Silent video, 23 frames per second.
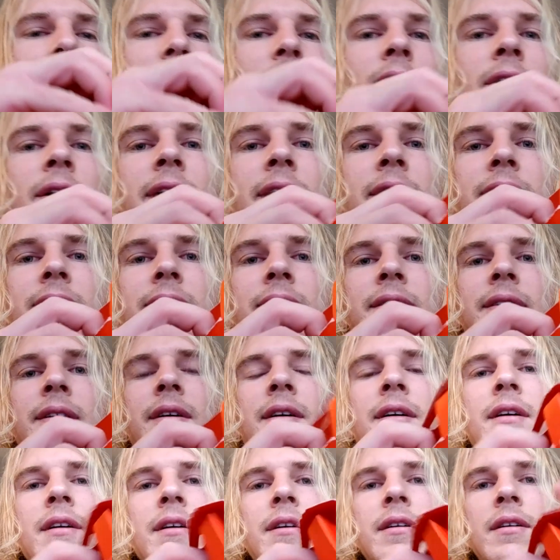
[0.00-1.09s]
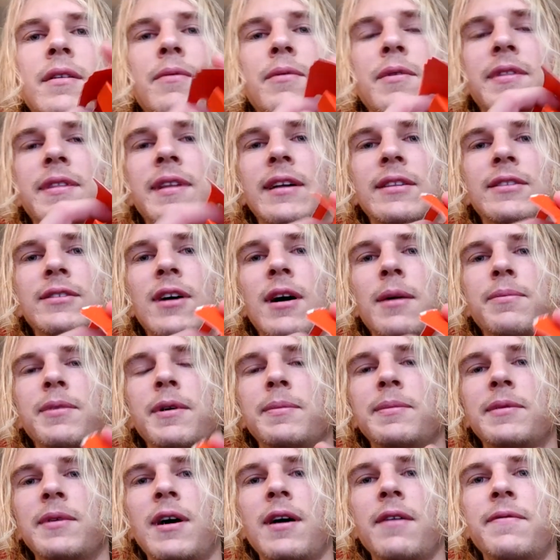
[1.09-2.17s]
But alright, with that top
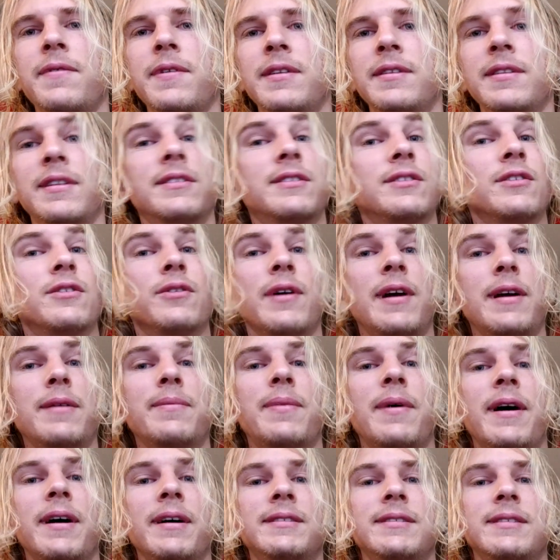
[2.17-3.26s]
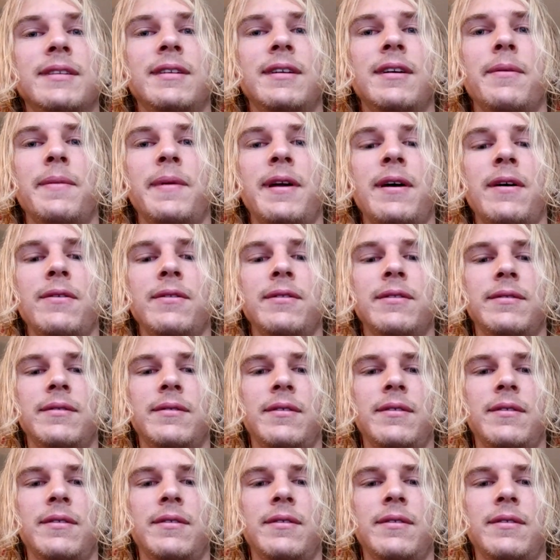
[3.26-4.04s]
ripped off and this great boxing coming out,